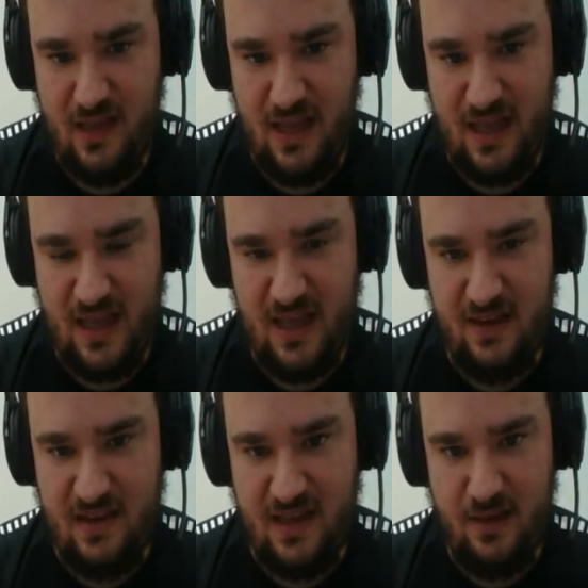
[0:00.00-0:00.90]

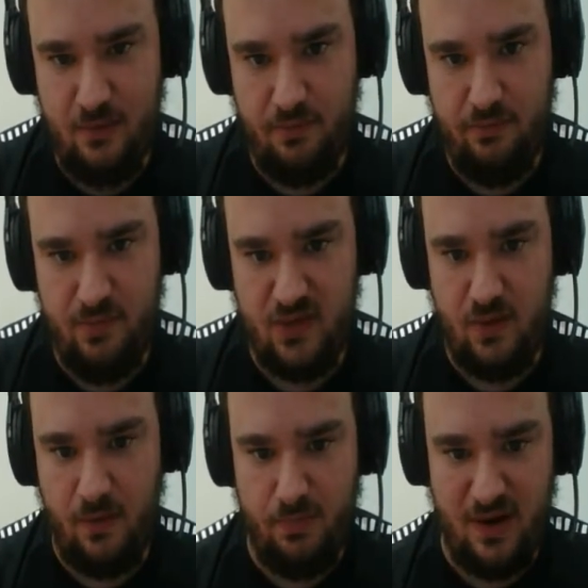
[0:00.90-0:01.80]
And Mr.
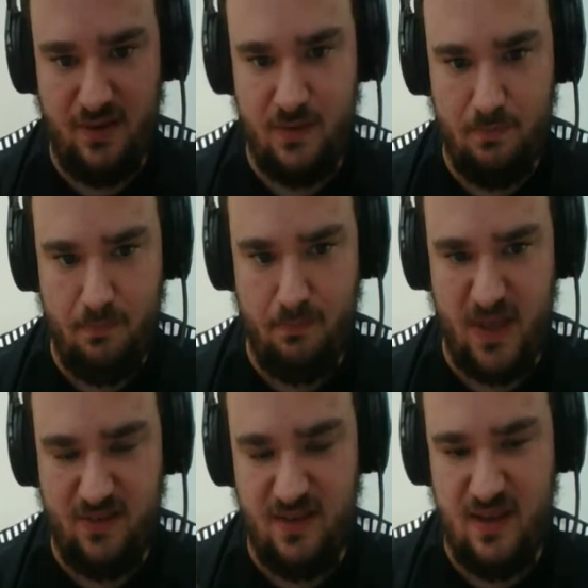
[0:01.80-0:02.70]
Compress
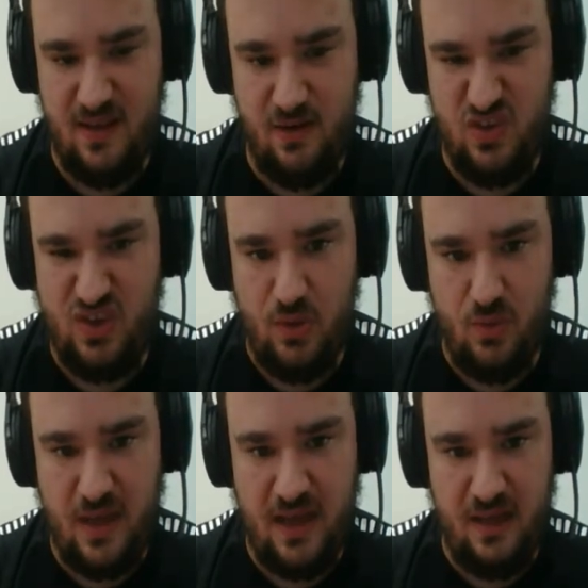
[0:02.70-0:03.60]
buzzes into
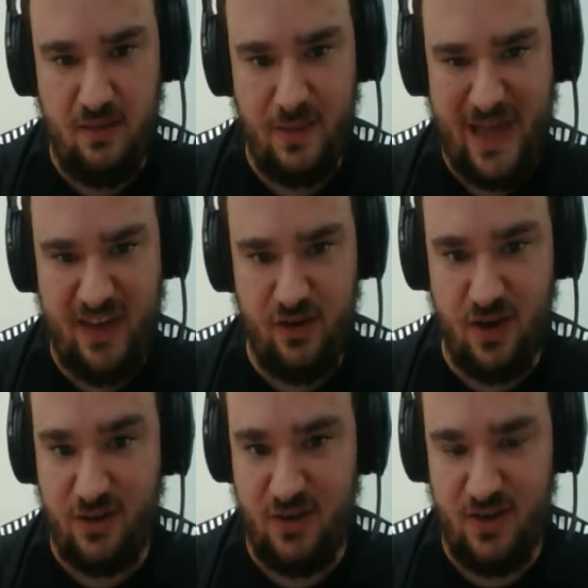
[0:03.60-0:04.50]
the Mad
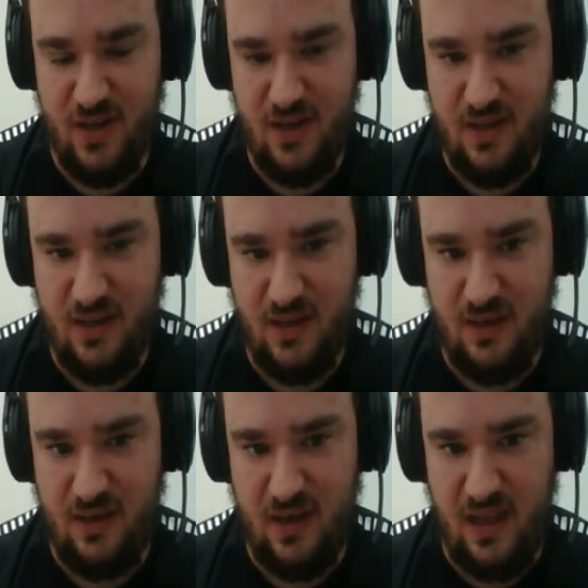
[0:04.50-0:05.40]
Doctor, and
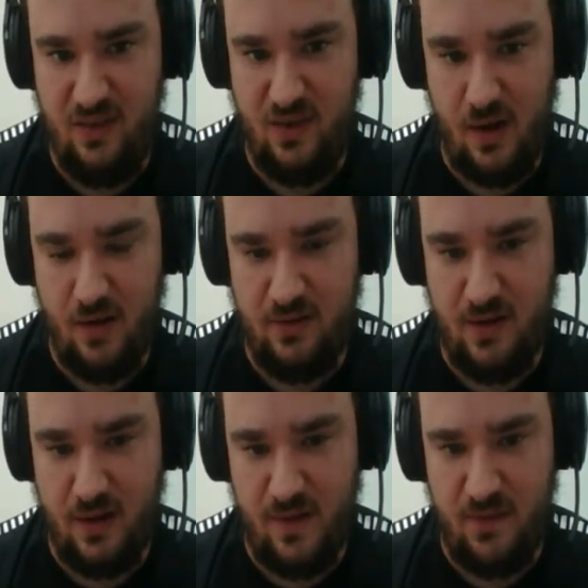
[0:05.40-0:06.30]
he starts a
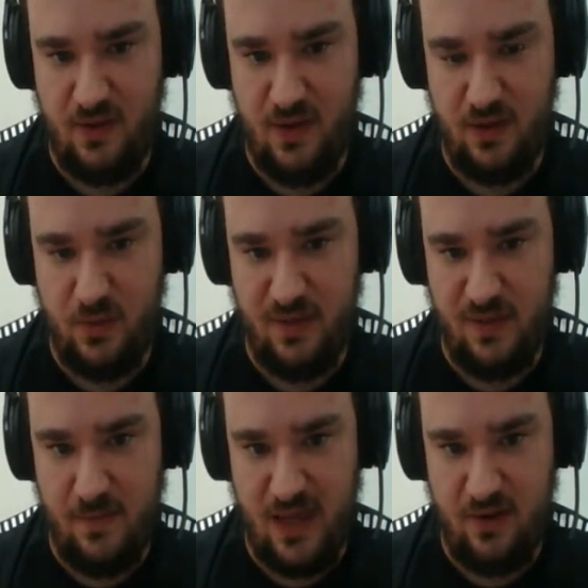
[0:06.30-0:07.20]
conversation with
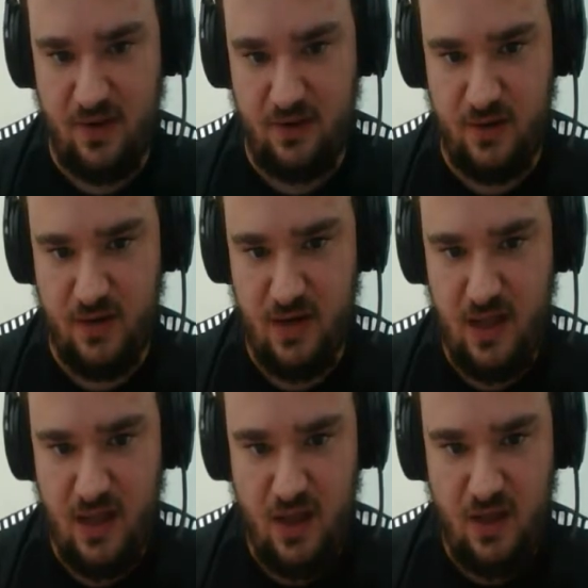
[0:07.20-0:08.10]
the Mad Doctor.
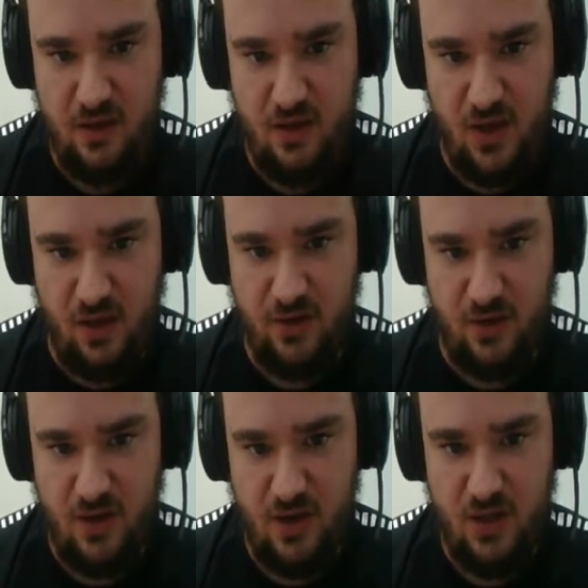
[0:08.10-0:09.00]

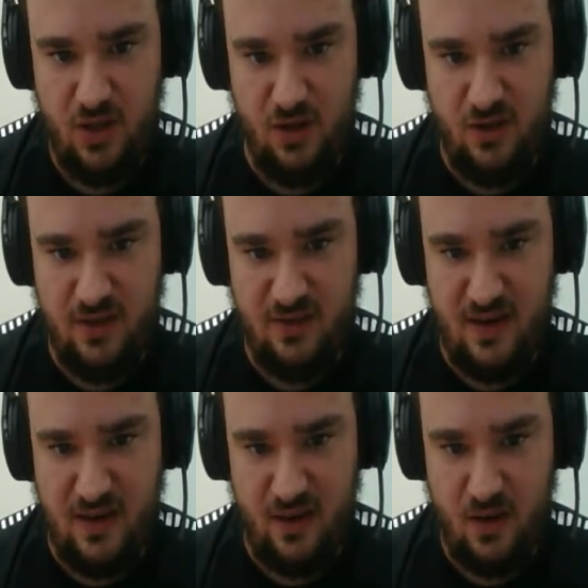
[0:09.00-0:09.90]
Doctor, you're
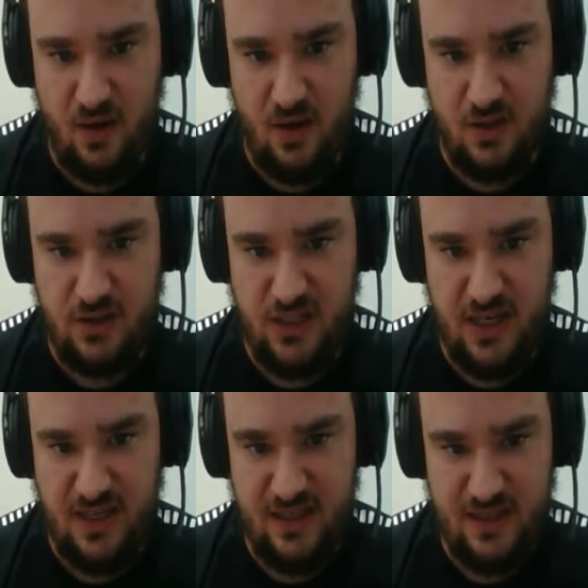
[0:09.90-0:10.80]
listening, aren't
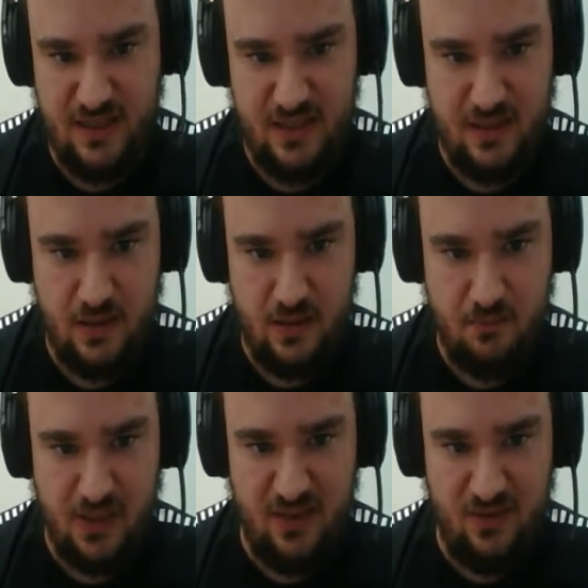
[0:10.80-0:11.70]
ya?
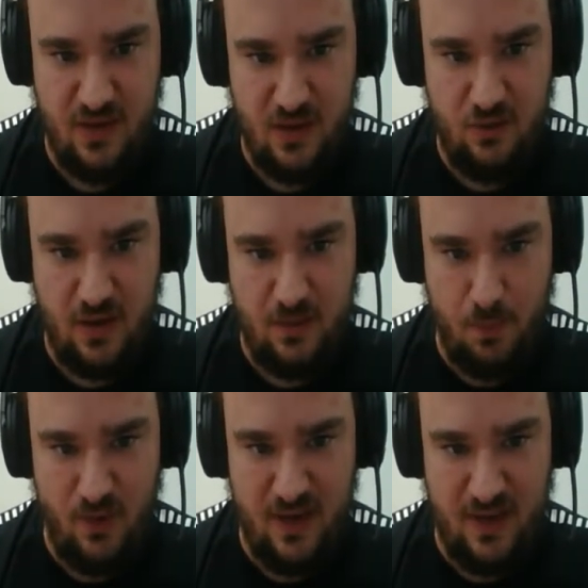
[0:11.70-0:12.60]
Please,
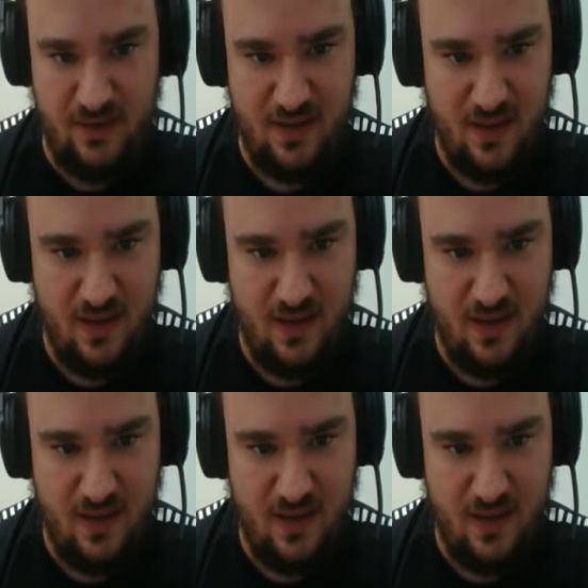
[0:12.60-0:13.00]
transport us.